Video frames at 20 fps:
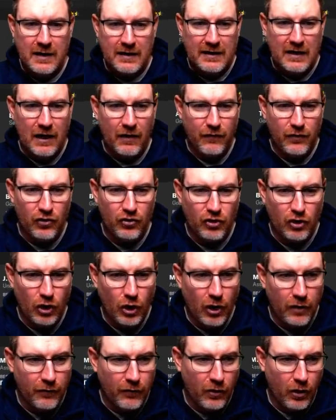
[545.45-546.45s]
Now, if you sort
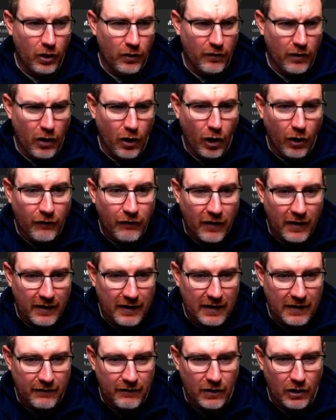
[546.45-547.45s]
of hover
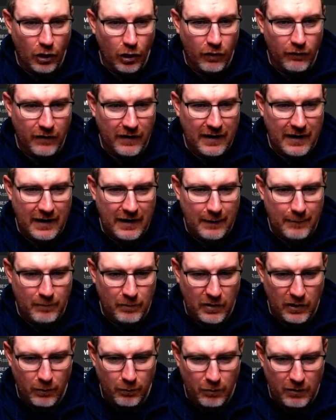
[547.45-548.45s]
even over here,
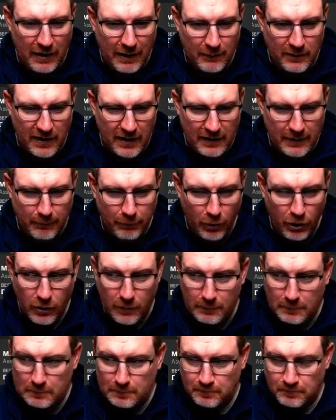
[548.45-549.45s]
it'll bring up down the
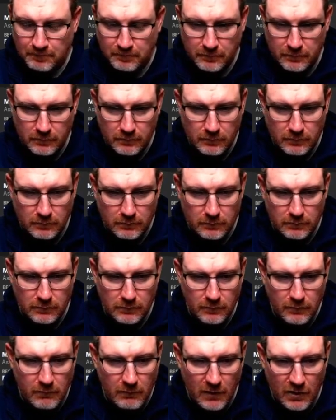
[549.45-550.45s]
bottom,
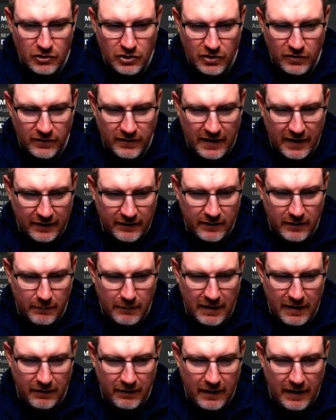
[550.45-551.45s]
just next to
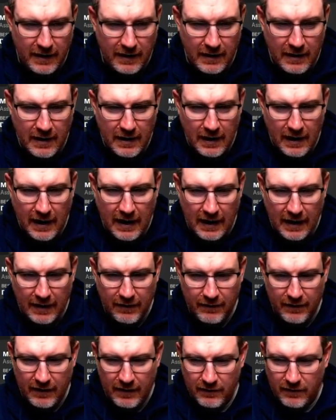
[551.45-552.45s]
me there,
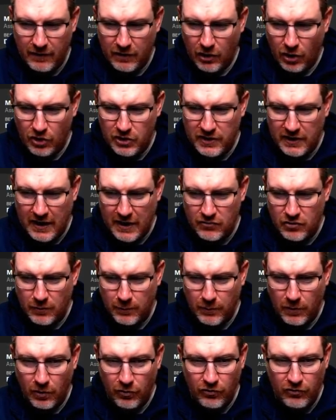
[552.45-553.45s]
the coaching
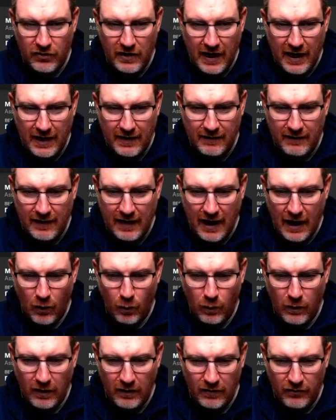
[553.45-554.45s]
attributes and how
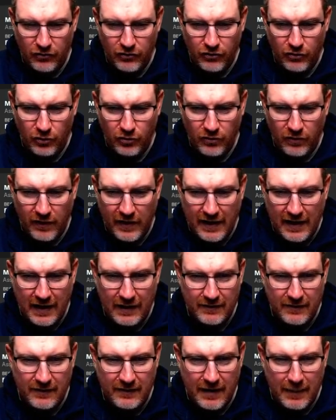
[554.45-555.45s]
well suited they
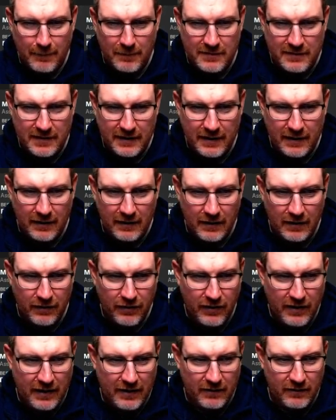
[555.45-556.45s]
are to that particular
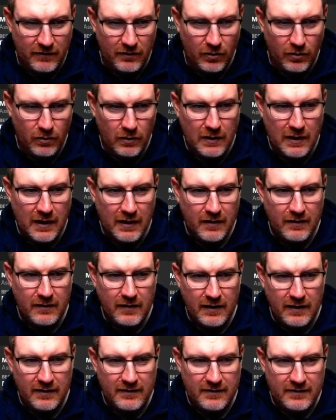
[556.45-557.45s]
thing. So
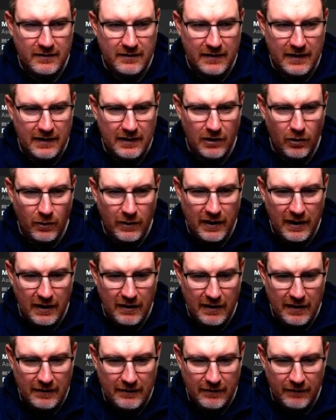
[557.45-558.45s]
D'Astino
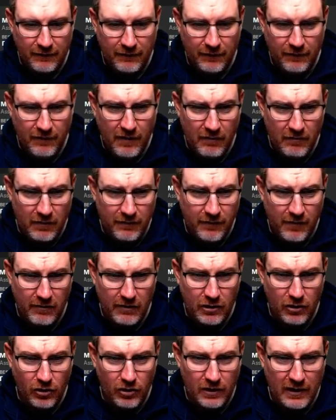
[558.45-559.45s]
here is very,
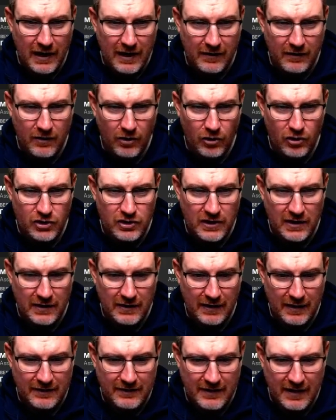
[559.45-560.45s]
very good at coaching
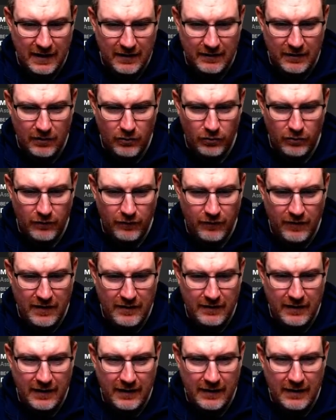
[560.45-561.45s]
tactical
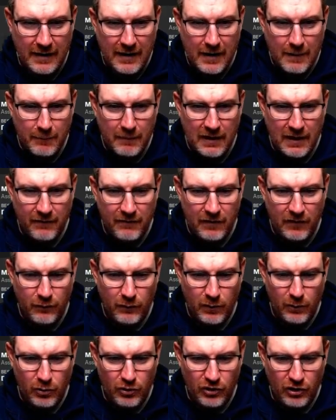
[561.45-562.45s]
defending, but even if
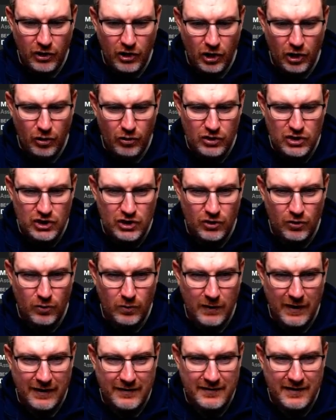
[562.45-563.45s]
we were to go
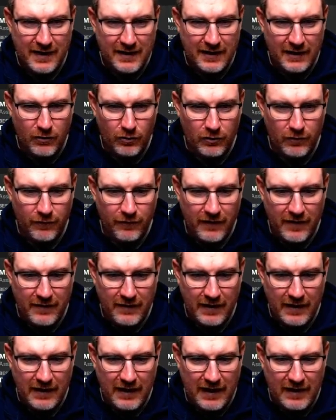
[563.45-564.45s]
to technical
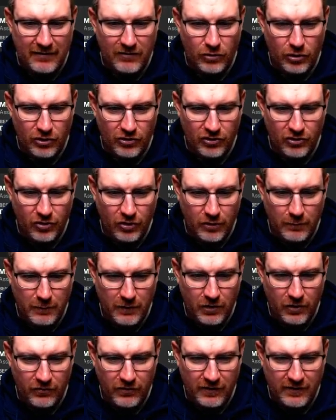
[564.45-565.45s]
defending, he's not as good,
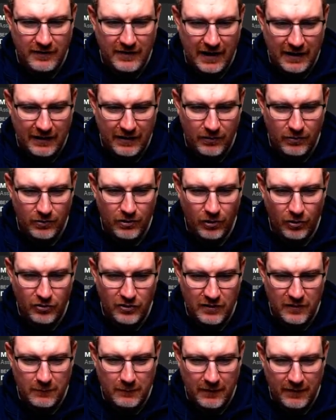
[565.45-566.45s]
because his tactical
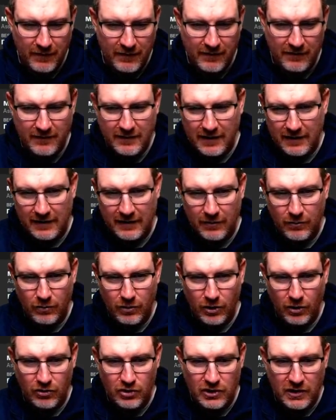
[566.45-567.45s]
coaching is better than his technical
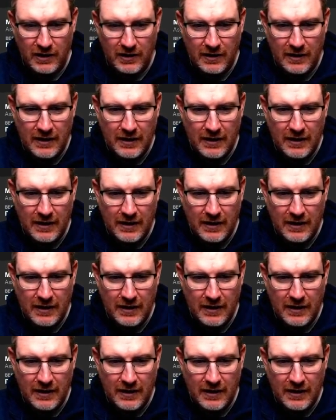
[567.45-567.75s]
coaching.